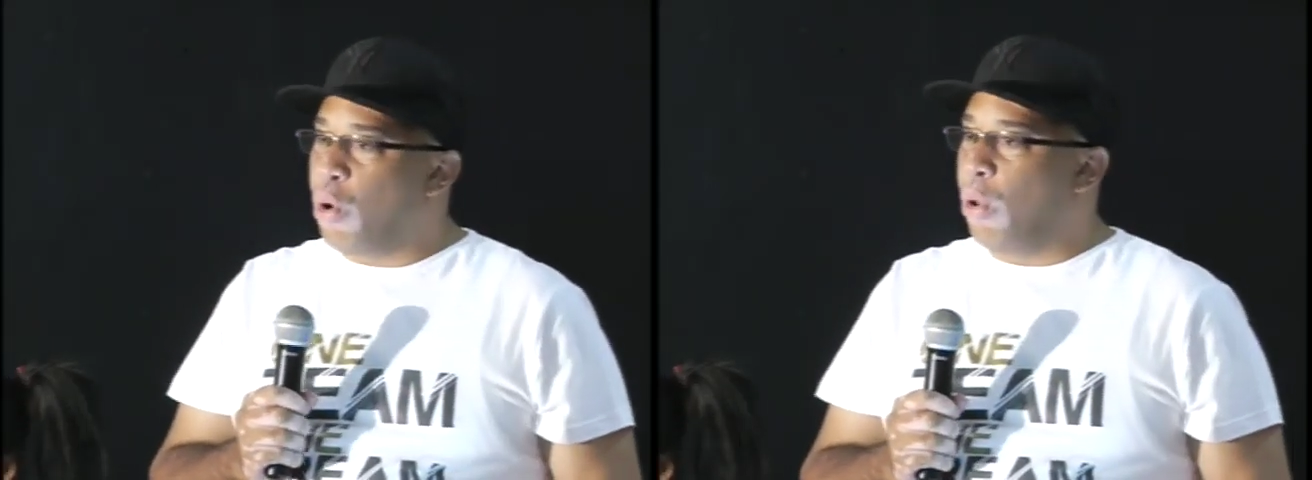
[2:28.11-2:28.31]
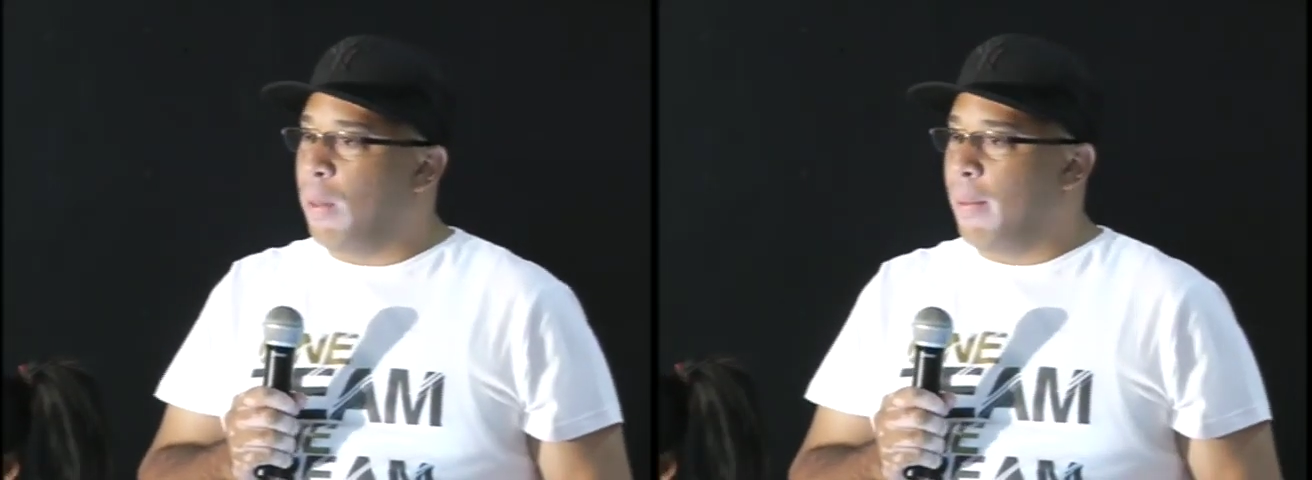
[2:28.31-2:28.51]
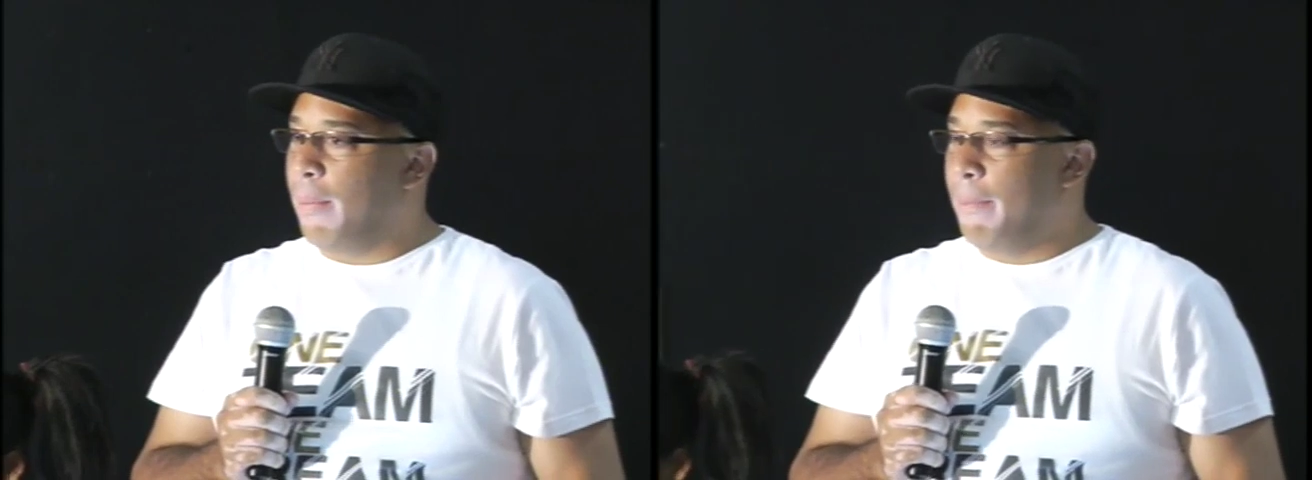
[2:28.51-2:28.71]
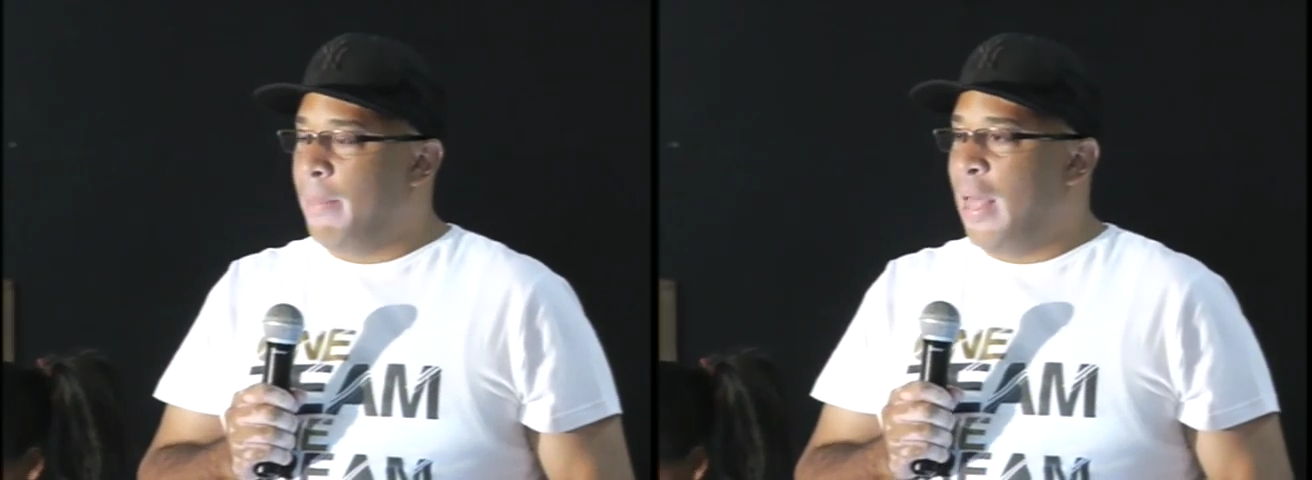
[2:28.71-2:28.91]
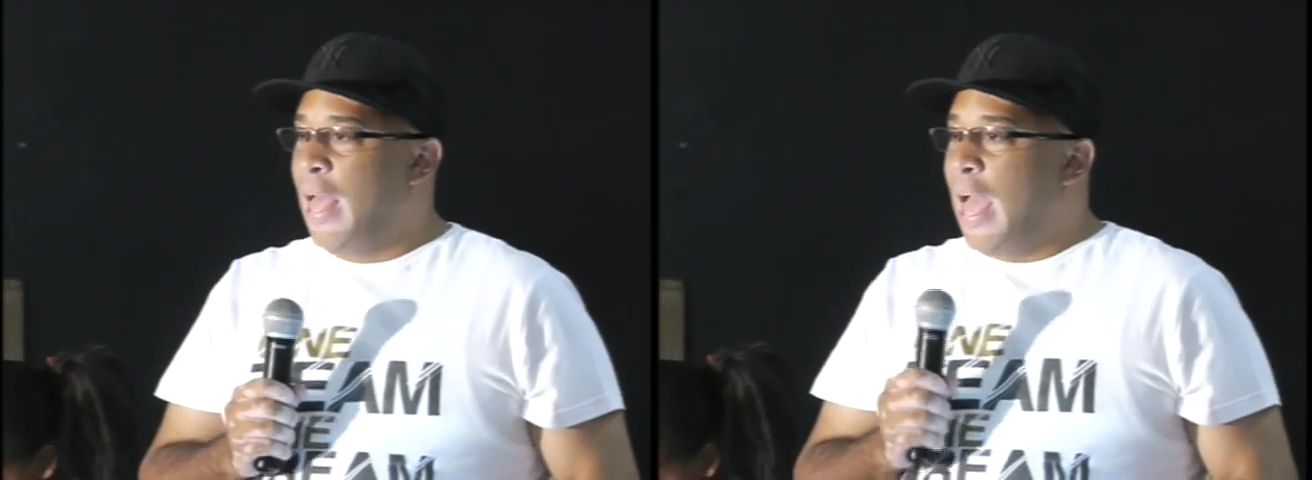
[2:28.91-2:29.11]
call.
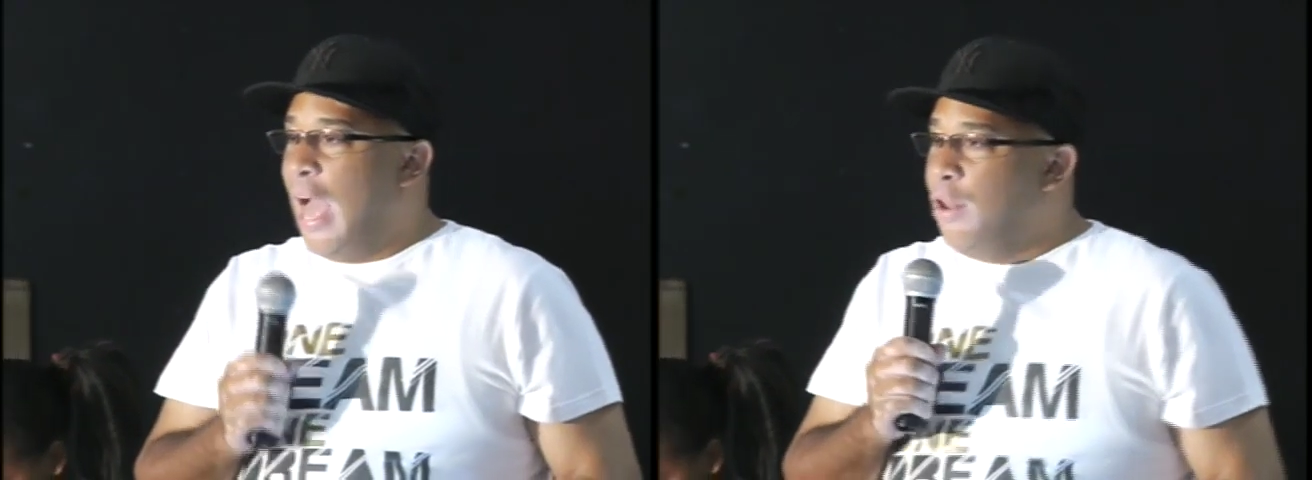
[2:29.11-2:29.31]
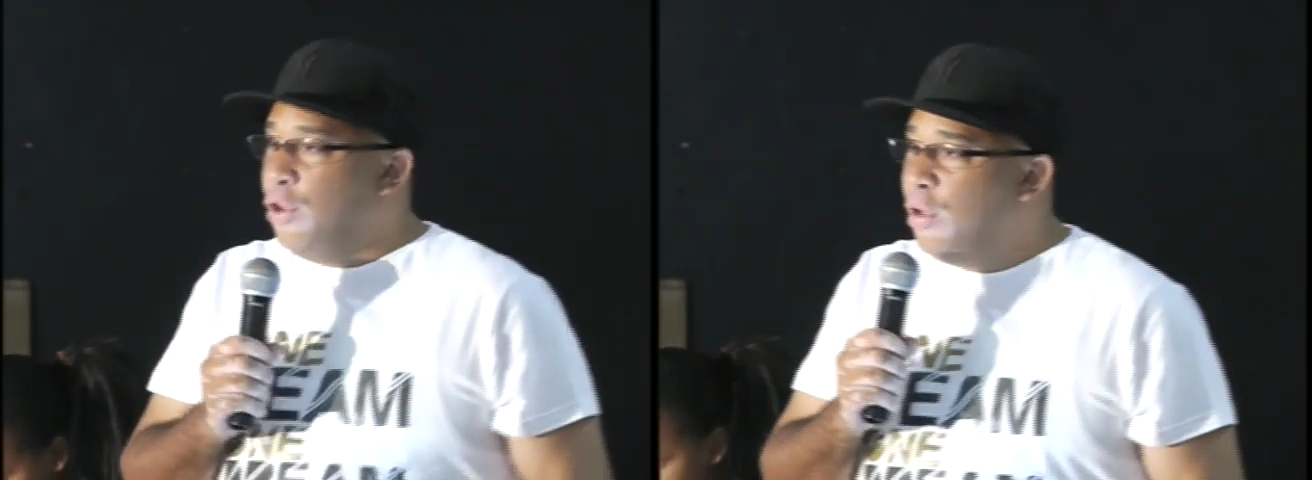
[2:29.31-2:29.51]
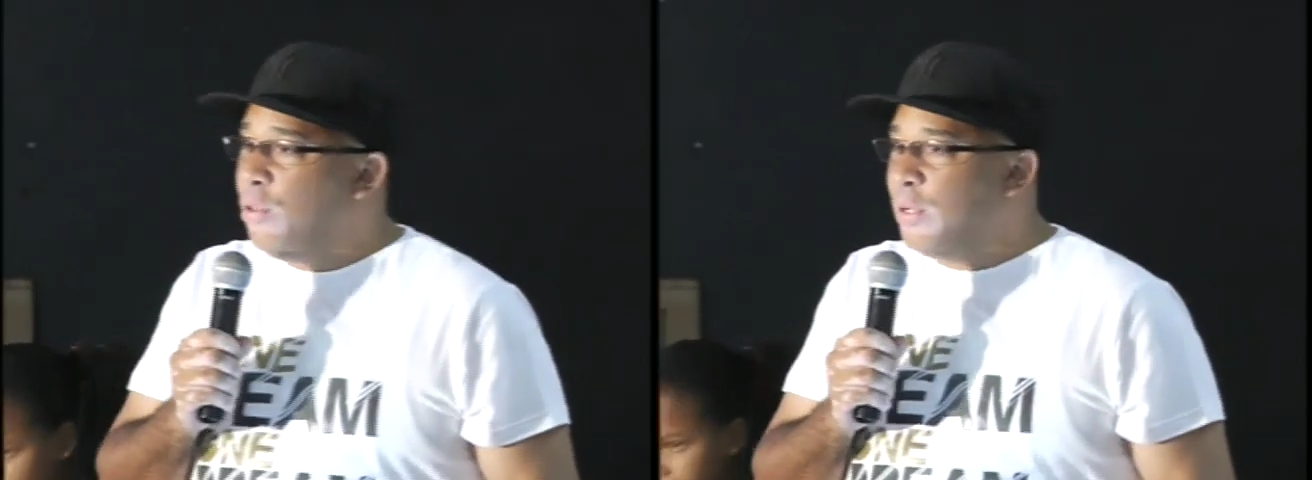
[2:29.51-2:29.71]
And you know, it